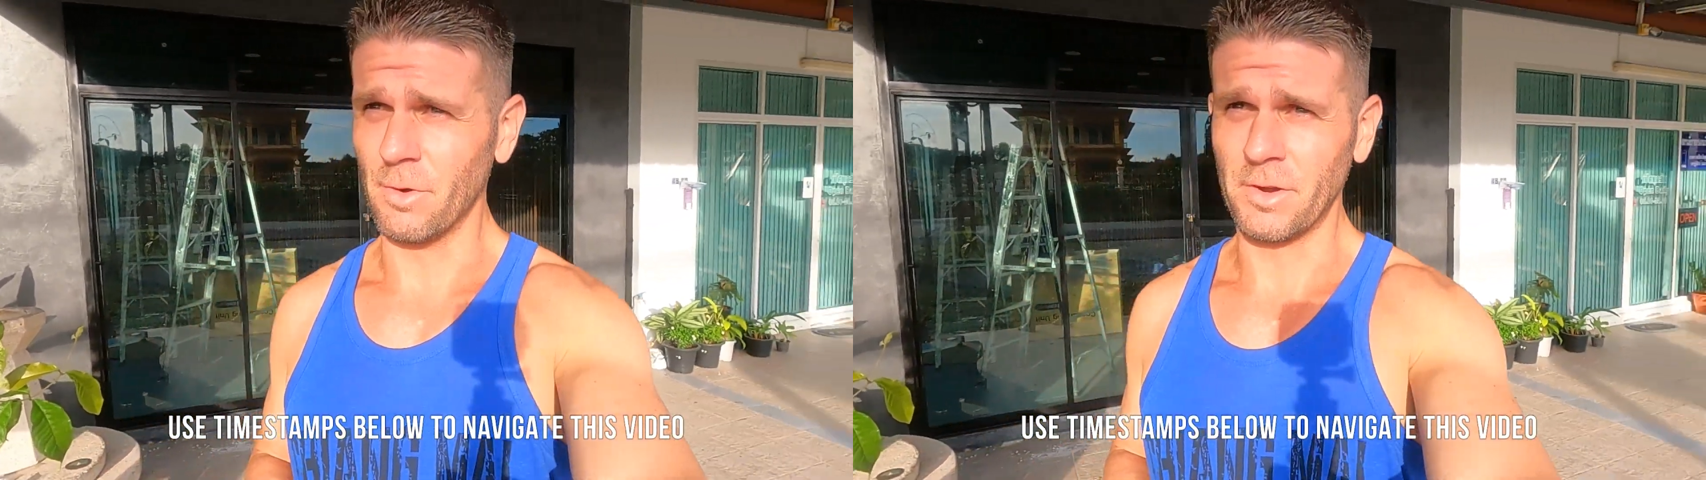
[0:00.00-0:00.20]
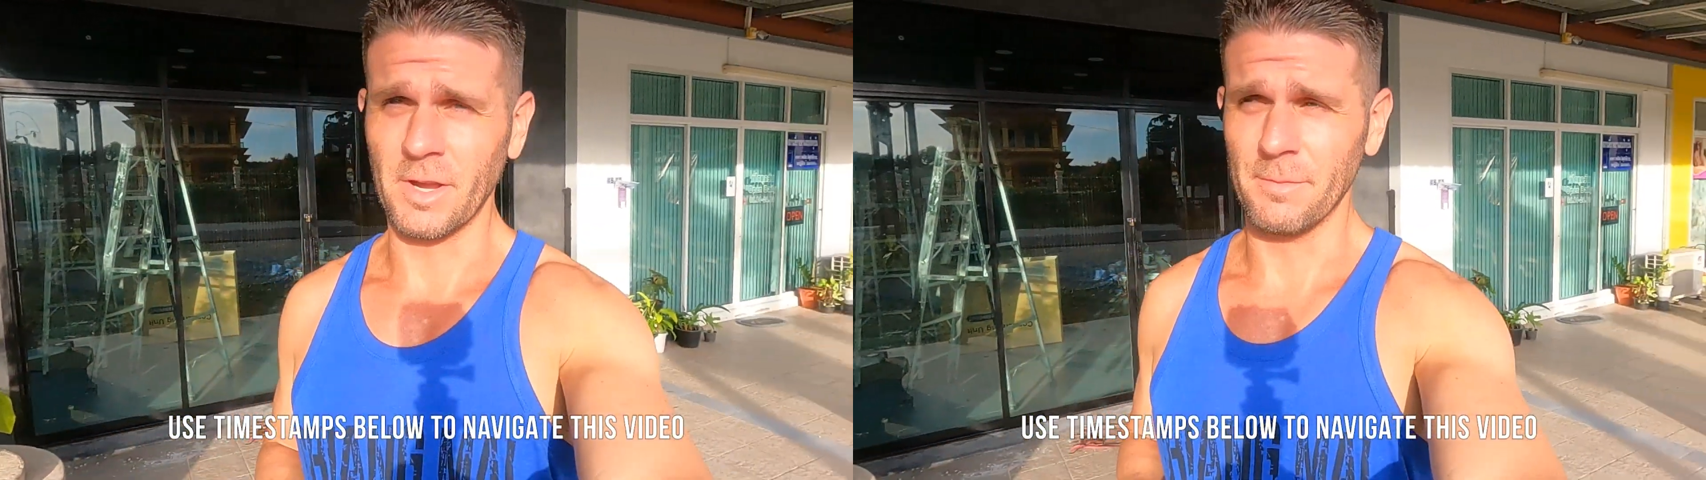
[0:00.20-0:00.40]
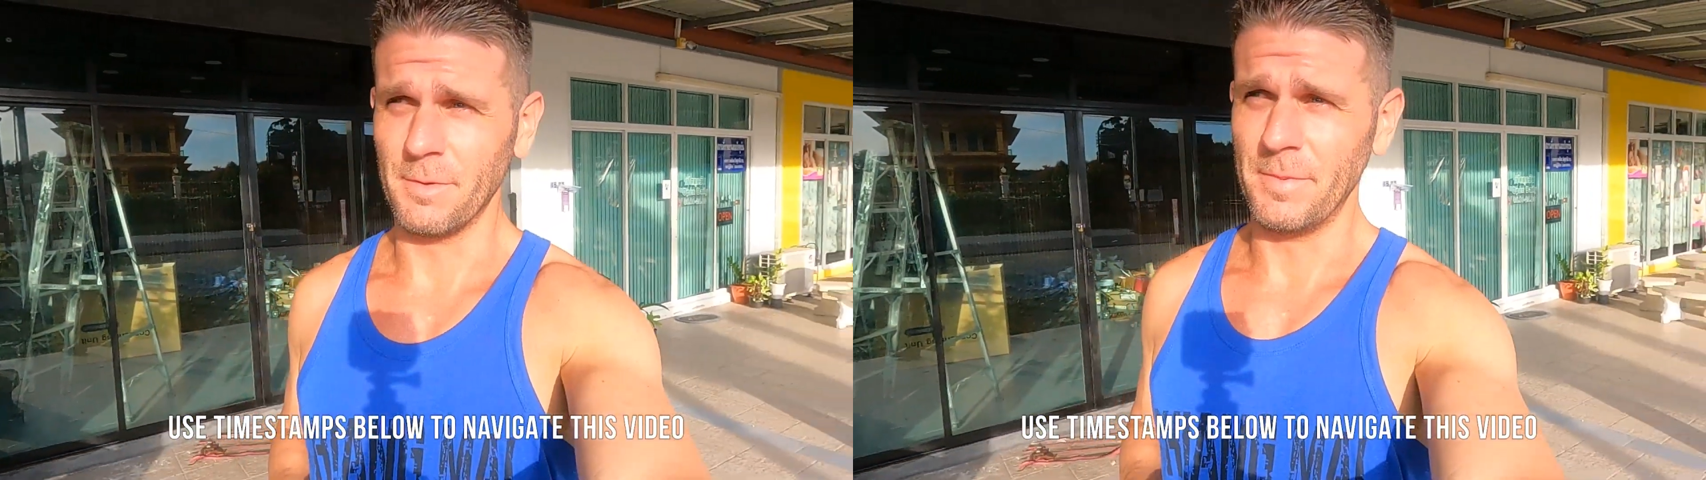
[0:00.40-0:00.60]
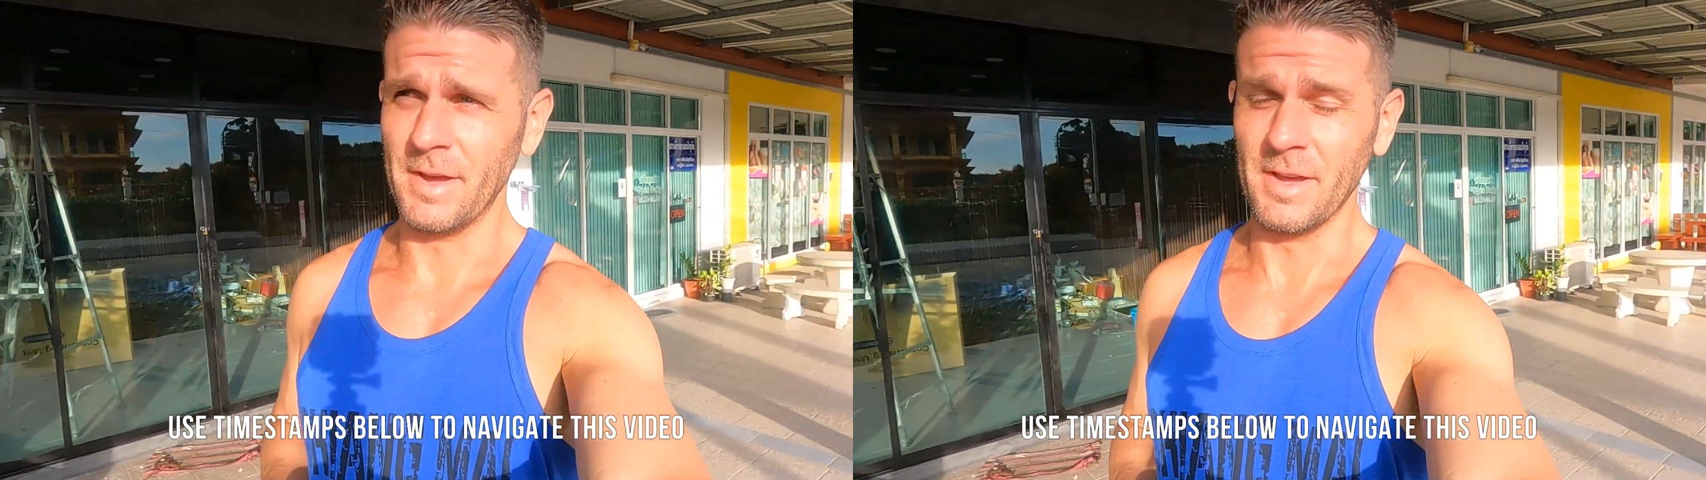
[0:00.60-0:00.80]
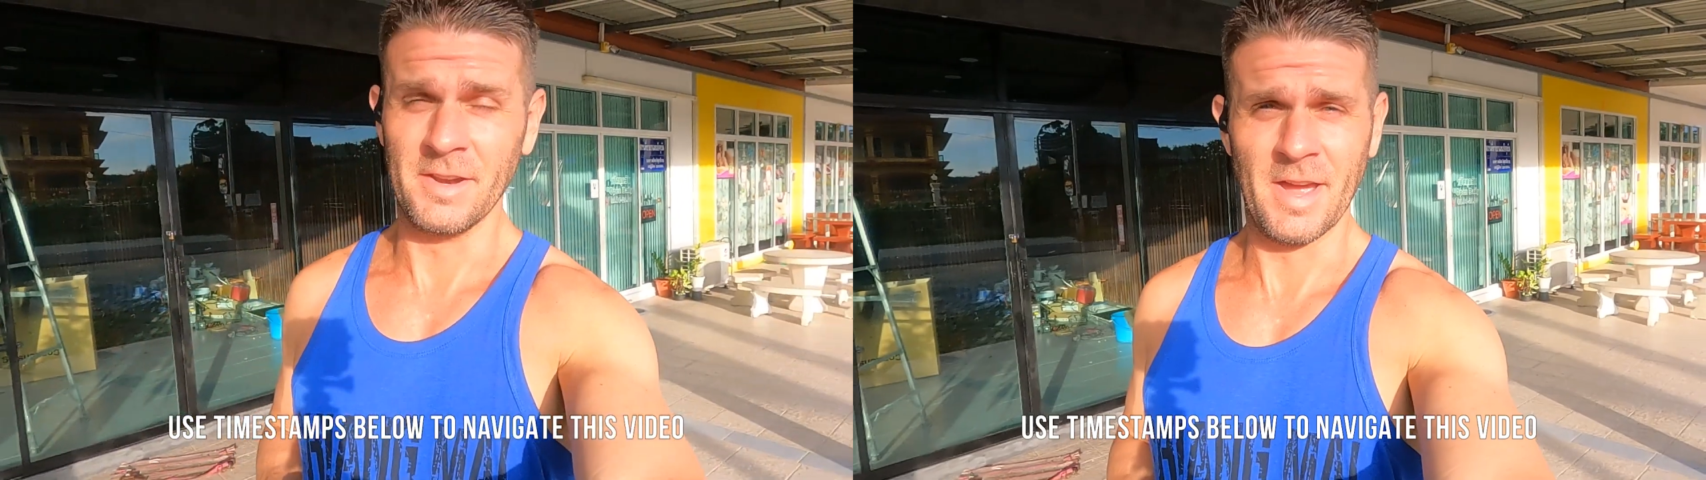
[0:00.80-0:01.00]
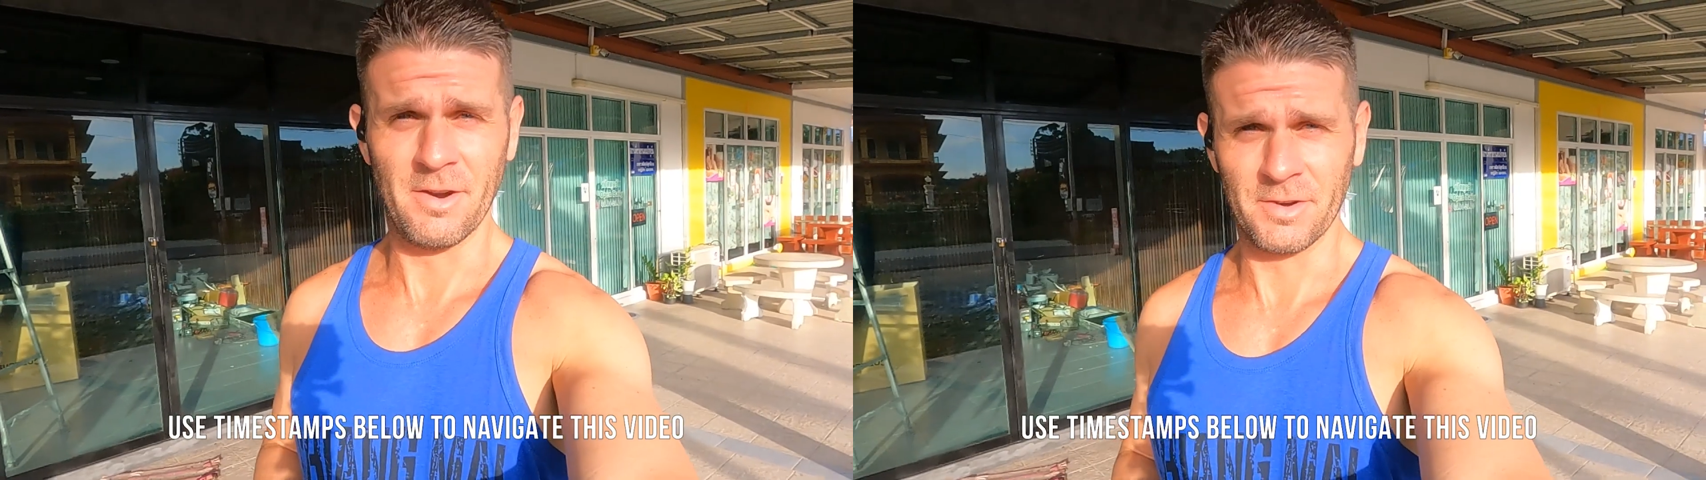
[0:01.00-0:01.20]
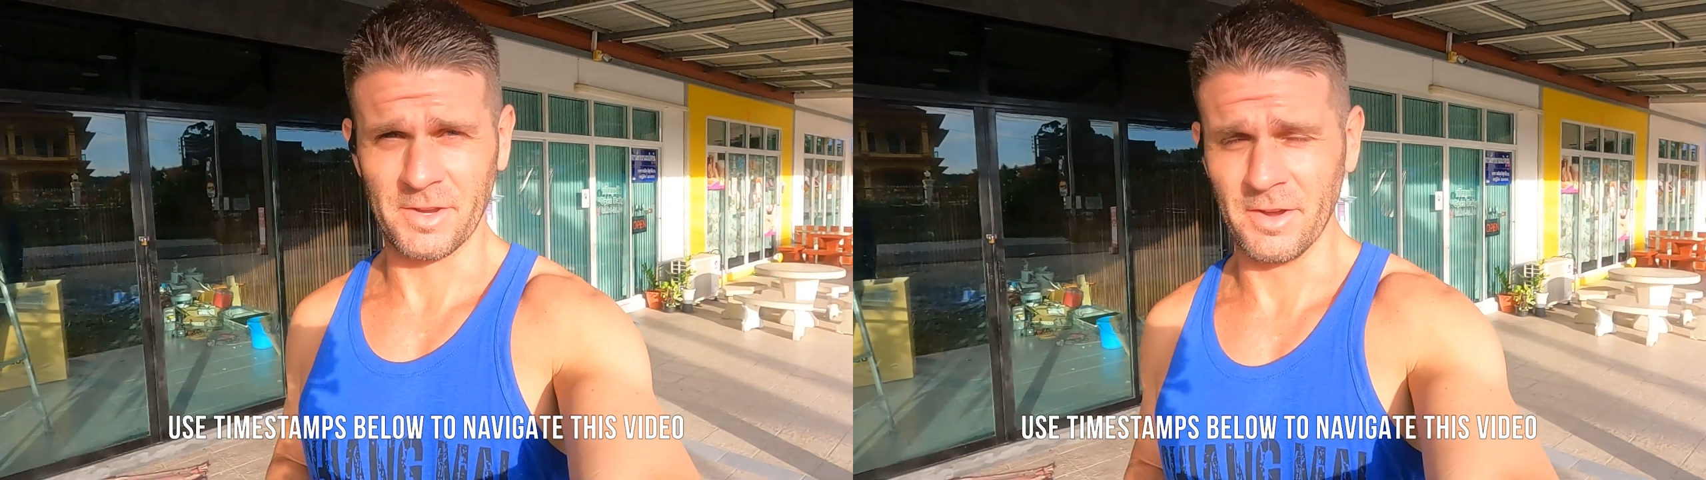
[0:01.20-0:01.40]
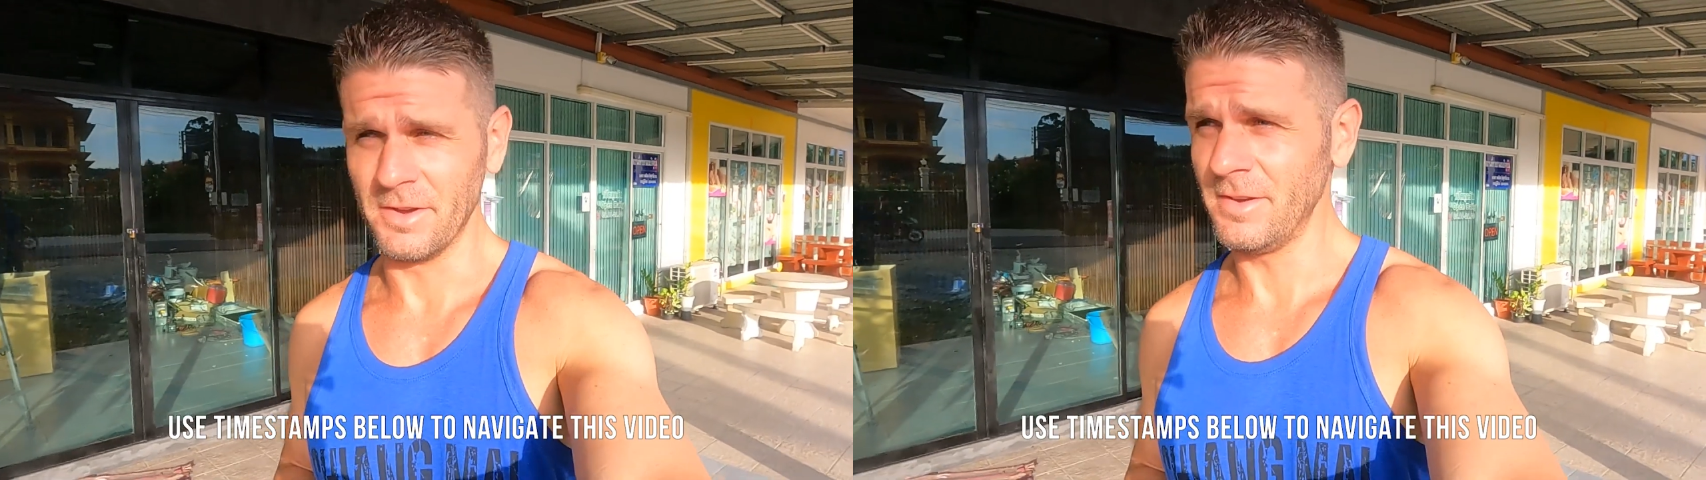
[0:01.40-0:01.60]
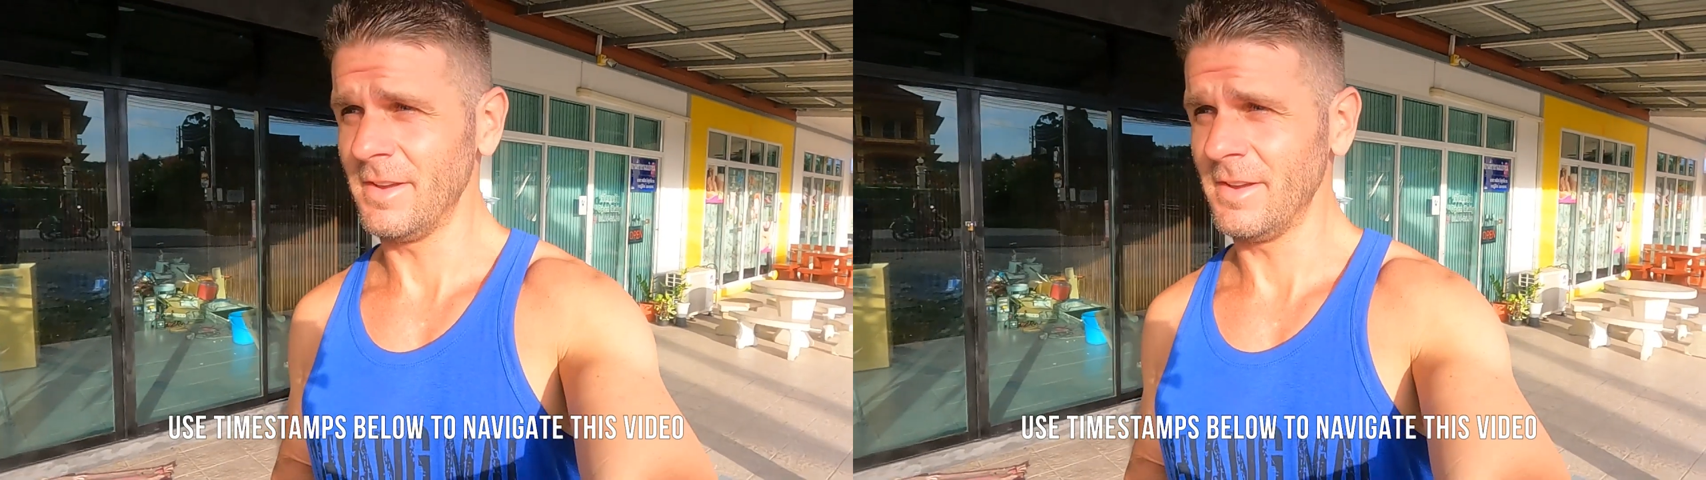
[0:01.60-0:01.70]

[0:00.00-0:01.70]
Woke up about an hour ago.